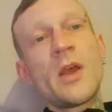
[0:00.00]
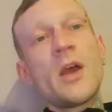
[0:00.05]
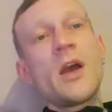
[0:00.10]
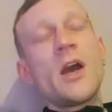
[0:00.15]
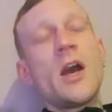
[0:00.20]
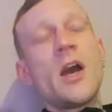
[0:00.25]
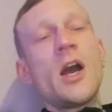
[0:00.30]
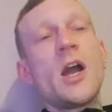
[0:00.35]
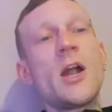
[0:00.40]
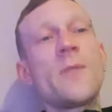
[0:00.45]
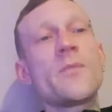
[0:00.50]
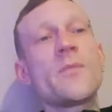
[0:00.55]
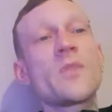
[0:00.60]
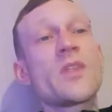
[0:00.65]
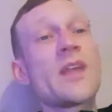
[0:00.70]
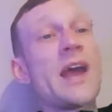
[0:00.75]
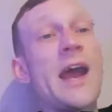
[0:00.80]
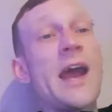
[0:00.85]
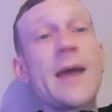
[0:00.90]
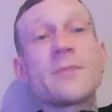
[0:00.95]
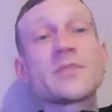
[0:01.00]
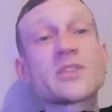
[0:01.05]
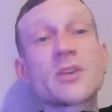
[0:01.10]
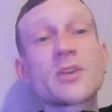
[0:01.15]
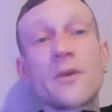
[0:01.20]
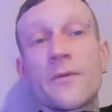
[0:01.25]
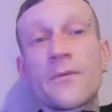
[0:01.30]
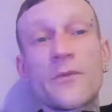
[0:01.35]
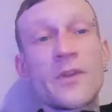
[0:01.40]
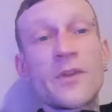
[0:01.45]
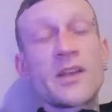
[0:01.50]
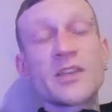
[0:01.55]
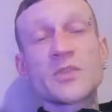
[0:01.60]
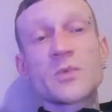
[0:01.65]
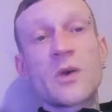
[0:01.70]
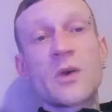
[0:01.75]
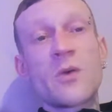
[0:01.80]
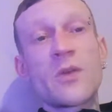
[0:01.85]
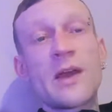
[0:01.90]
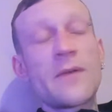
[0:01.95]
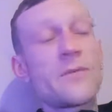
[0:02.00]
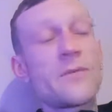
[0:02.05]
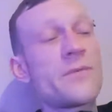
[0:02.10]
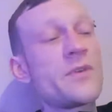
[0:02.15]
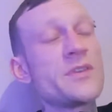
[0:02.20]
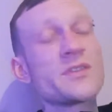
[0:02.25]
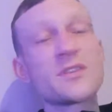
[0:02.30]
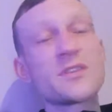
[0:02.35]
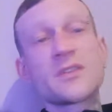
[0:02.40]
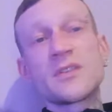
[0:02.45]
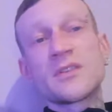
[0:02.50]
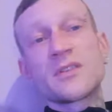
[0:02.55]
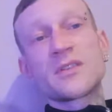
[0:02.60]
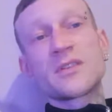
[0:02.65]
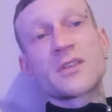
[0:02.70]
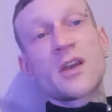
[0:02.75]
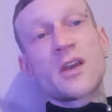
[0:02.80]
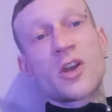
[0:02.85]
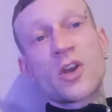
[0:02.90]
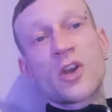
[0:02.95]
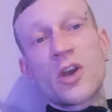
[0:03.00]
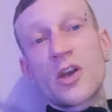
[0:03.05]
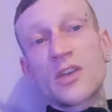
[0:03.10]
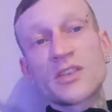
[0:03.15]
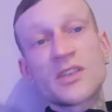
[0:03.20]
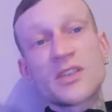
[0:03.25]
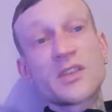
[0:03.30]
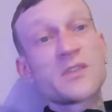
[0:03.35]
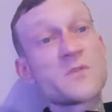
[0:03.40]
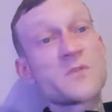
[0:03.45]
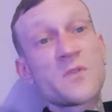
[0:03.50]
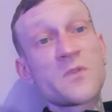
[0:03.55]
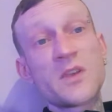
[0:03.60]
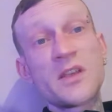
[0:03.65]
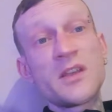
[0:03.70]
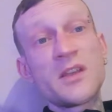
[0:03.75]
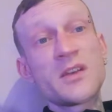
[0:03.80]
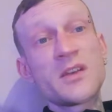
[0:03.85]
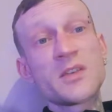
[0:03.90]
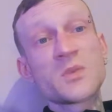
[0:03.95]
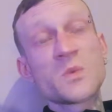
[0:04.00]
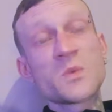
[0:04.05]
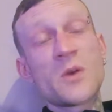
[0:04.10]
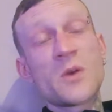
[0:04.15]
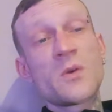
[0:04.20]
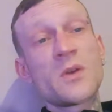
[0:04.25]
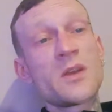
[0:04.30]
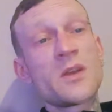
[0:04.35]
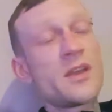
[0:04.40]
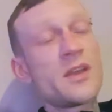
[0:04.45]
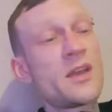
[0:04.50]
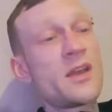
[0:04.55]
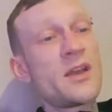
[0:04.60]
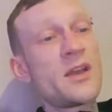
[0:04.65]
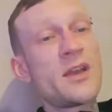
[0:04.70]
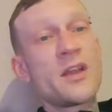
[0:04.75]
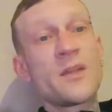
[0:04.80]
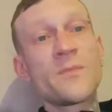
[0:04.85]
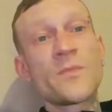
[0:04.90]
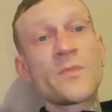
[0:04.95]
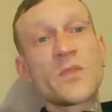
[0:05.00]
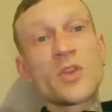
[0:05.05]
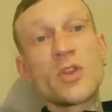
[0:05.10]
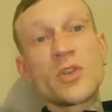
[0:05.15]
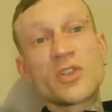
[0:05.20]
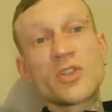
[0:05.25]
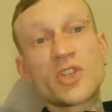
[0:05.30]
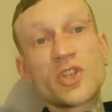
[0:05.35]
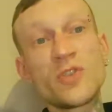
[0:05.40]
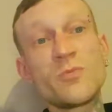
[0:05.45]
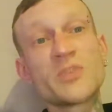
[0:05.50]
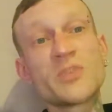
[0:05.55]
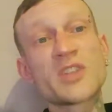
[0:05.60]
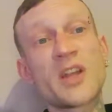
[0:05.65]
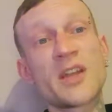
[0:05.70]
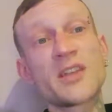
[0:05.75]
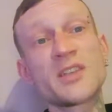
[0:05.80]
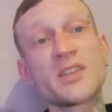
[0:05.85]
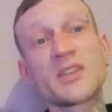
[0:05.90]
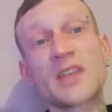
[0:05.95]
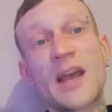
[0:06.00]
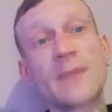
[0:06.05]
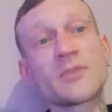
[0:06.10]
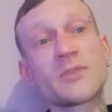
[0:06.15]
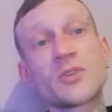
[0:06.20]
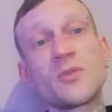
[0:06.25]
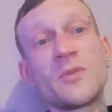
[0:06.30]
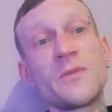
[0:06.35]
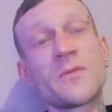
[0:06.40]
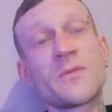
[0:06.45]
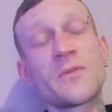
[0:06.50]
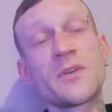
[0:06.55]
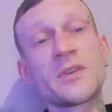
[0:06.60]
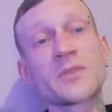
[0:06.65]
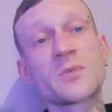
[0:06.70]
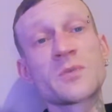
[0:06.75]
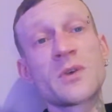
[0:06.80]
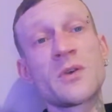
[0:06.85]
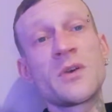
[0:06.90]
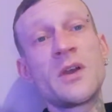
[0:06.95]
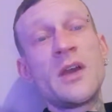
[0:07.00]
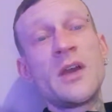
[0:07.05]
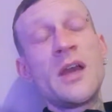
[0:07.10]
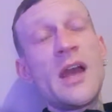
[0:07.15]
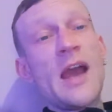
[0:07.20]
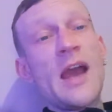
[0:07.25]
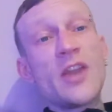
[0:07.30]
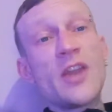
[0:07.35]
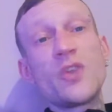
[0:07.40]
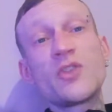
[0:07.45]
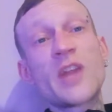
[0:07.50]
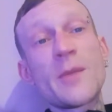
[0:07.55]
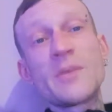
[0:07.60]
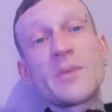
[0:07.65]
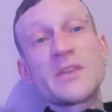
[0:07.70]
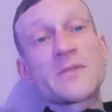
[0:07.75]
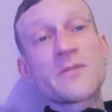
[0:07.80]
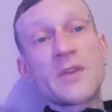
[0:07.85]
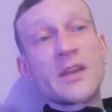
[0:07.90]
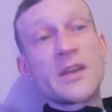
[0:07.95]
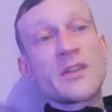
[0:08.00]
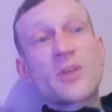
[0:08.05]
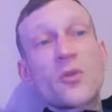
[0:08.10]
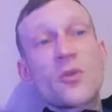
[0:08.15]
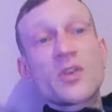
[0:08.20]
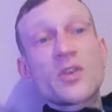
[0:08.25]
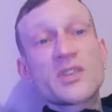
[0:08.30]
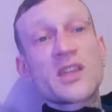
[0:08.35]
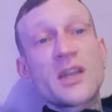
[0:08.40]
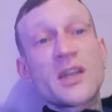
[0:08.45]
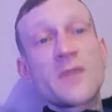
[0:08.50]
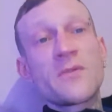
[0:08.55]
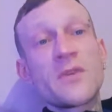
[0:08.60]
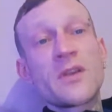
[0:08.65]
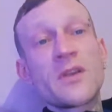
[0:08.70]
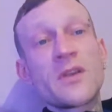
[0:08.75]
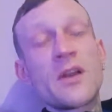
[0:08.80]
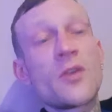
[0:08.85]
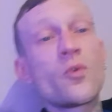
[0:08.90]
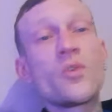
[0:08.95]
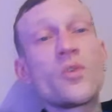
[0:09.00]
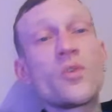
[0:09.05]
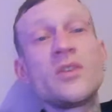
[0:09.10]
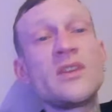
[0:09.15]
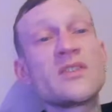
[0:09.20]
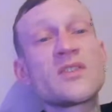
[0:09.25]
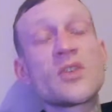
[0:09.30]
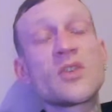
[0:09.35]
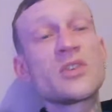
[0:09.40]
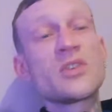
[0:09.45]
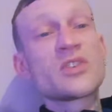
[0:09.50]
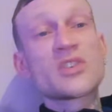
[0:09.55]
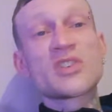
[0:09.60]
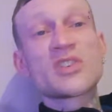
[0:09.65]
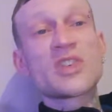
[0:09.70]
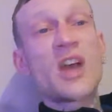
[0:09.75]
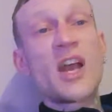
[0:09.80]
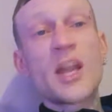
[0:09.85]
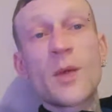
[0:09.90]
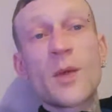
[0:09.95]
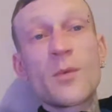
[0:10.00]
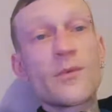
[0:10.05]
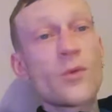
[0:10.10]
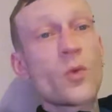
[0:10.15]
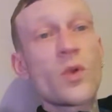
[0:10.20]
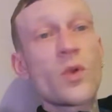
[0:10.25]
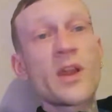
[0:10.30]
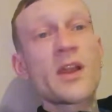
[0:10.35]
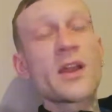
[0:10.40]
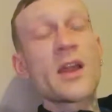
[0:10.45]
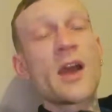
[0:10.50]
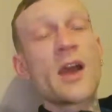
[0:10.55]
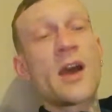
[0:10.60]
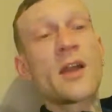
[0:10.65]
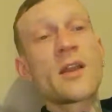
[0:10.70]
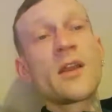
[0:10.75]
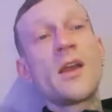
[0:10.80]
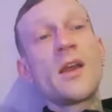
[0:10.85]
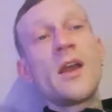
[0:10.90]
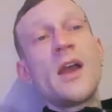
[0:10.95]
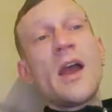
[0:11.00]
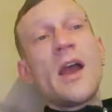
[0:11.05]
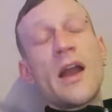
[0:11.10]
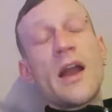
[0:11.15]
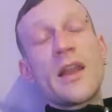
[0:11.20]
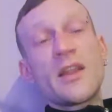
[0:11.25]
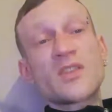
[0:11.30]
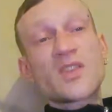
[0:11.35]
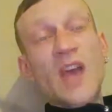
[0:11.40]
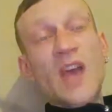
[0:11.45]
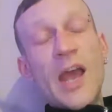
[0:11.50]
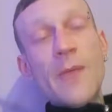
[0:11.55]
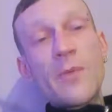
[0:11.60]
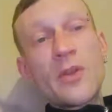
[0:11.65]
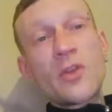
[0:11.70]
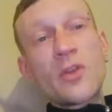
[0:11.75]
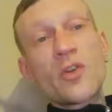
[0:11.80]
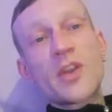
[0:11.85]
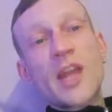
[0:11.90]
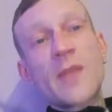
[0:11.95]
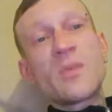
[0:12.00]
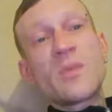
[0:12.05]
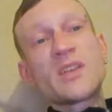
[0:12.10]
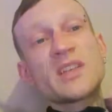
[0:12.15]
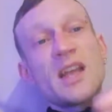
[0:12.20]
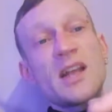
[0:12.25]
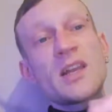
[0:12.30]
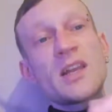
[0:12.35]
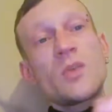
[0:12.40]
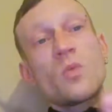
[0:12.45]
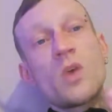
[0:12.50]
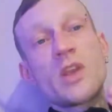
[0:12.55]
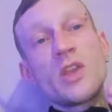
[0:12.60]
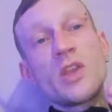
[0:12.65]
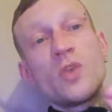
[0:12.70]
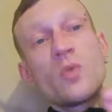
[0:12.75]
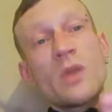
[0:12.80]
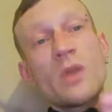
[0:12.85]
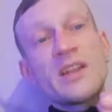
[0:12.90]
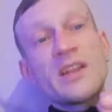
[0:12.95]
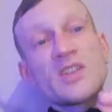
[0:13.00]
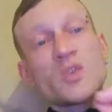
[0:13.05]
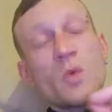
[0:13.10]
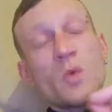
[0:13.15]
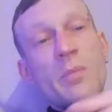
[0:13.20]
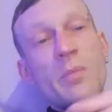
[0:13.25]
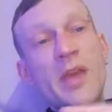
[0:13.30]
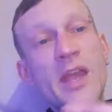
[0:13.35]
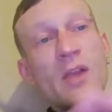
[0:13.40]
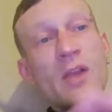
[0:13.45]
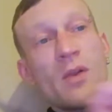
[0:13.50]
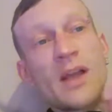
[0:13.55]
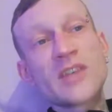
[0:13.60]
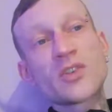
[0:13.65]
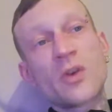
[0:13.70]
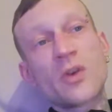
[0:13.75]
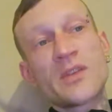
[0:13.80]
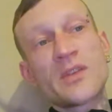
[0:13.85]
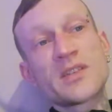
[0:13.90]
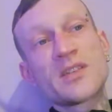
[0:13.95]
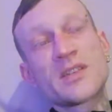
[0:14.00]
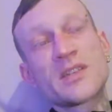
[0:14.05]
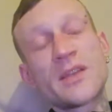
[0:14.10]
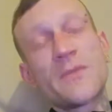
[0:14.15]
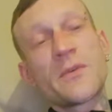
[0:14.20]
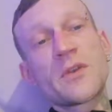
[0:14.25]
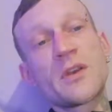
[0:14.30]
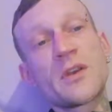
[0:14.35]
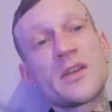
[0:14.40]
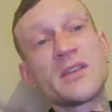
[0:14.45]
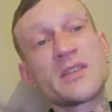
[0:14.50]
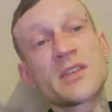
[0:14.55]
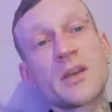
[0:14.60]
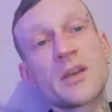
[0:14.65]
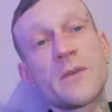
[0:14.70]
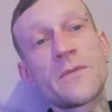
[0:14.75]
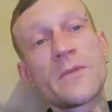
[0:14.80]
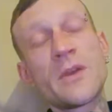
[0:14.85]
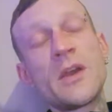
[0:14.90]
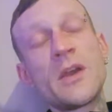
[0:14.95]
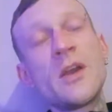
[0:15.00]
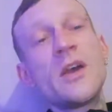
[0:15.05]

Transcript: The apps are free as well. Like for instance, Cursor is free as well. Yeah, and Tube Study is absolutely free as well. And Udemy's free. It don't cost anything. And all you need to do is just sign up with a quick account and then type in your name exactly what you want it to appear as on the certificate itself.